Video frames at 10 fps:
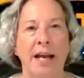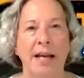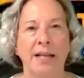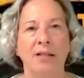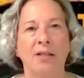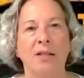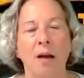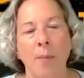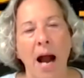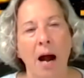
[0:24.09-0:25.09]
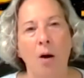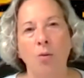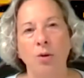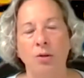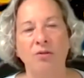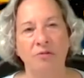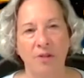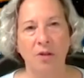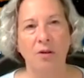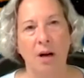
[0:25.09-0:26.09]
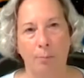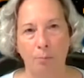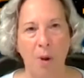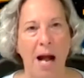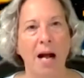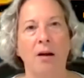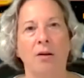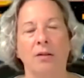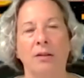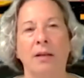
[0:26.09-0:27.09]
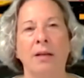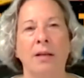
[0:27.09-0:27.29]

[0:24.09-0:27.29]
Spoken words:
And somehow you feel compelled